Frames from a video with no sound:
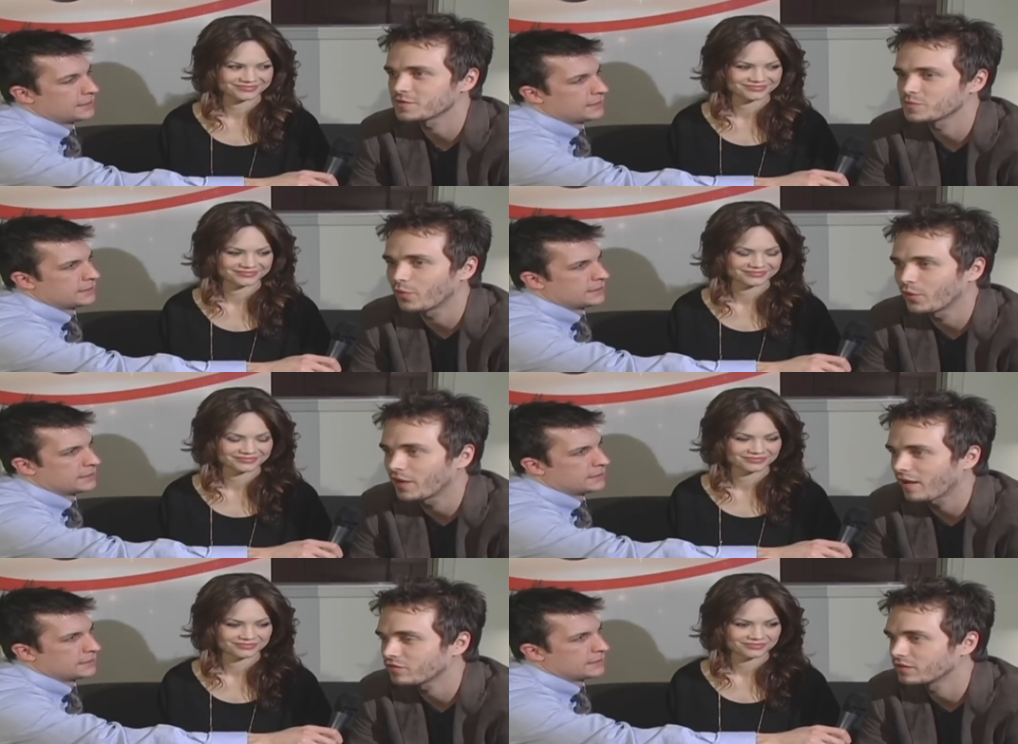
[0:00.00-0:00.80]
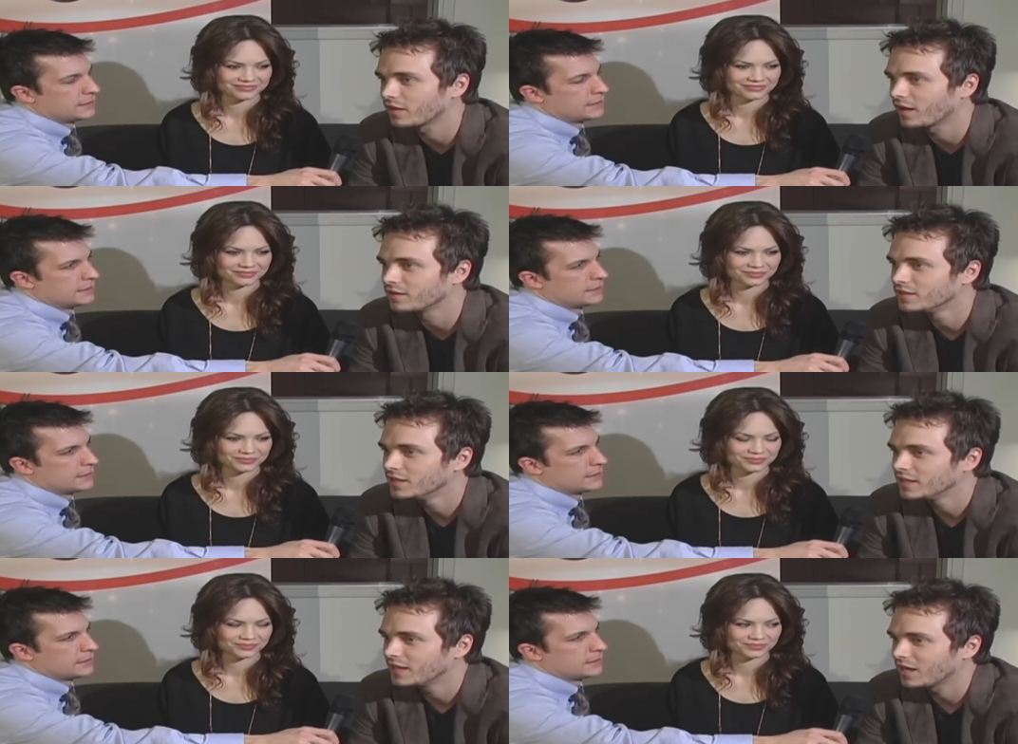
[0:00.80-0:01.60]
Speaker 1: I was born after that,
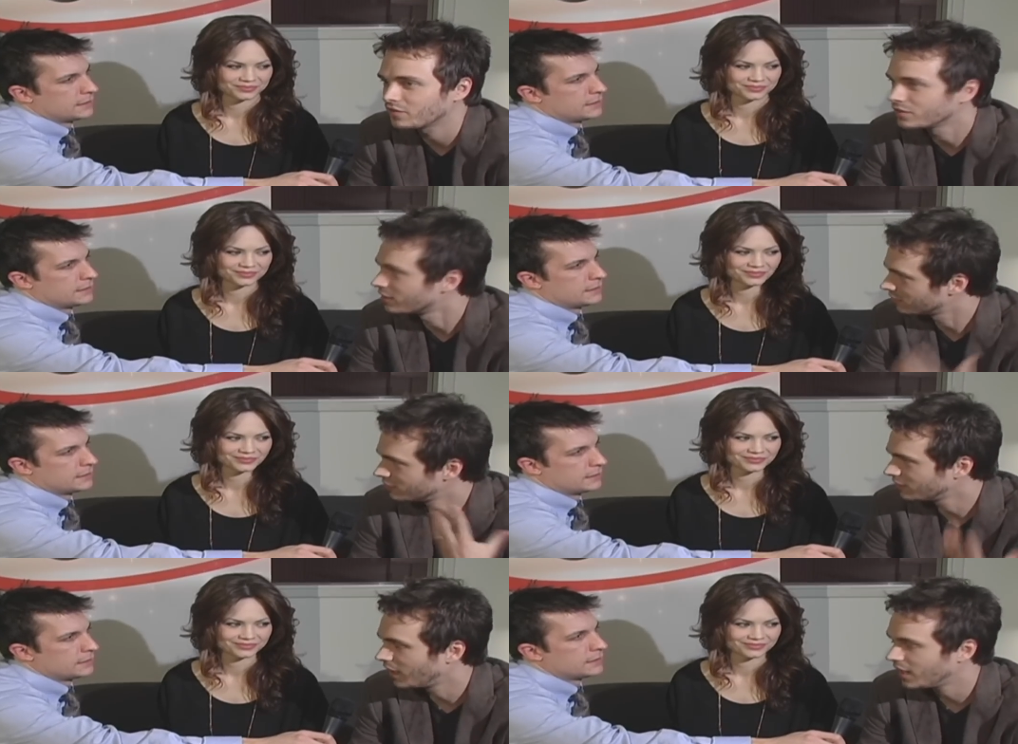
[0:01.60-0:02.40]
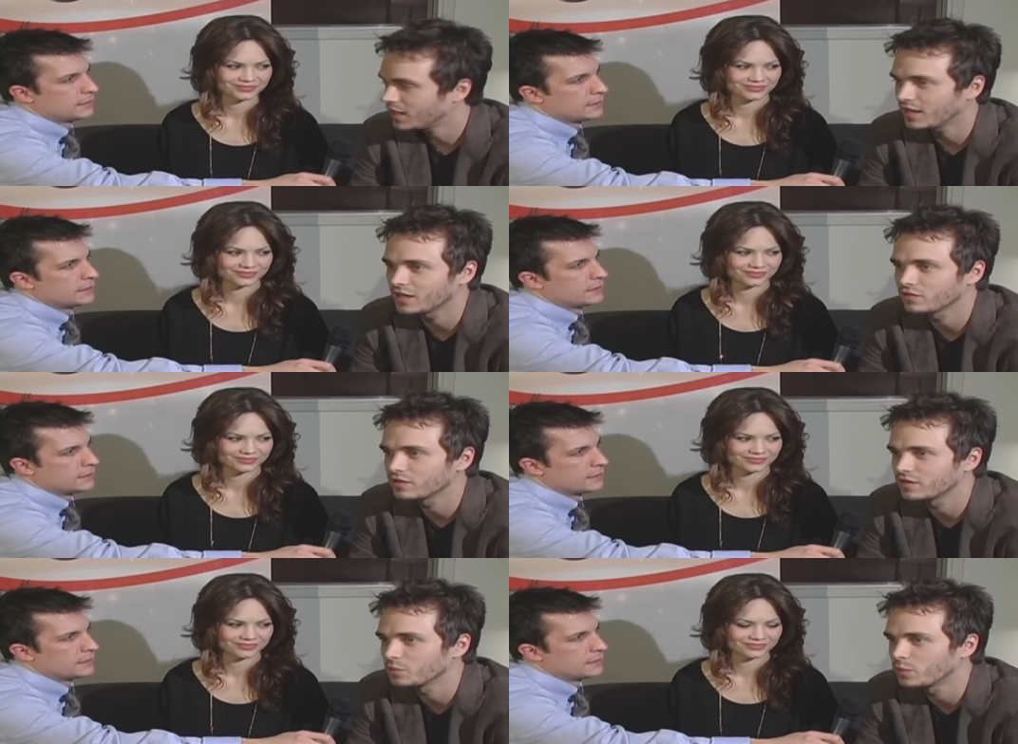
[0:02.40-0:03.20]
after the the heyday and
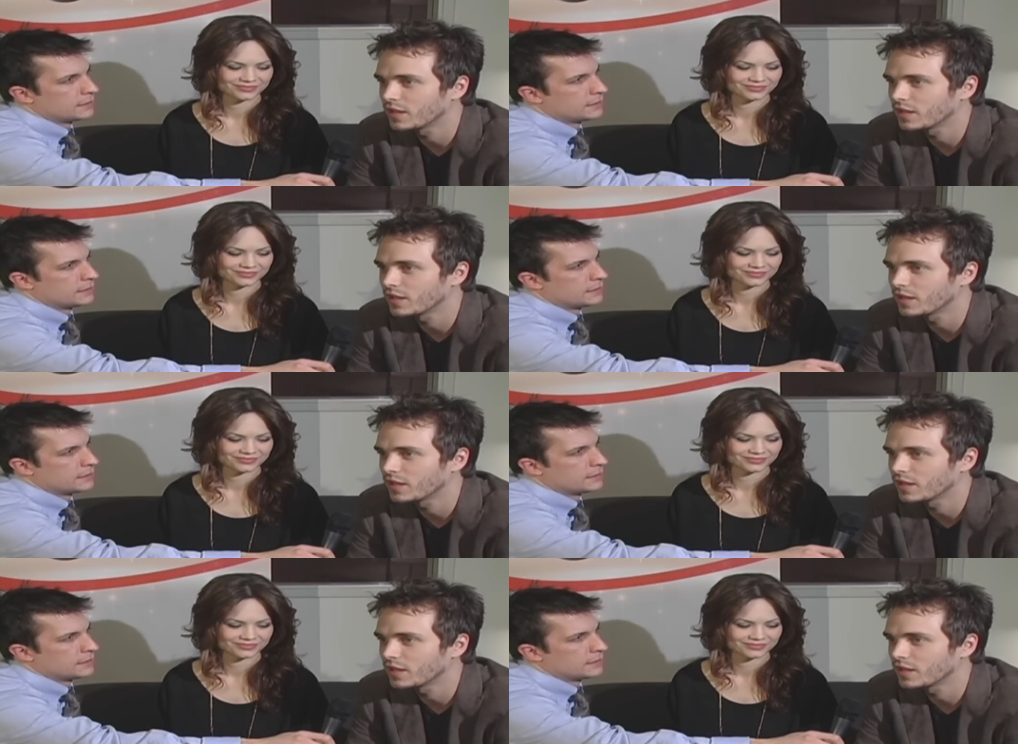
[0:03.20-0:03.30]
everything.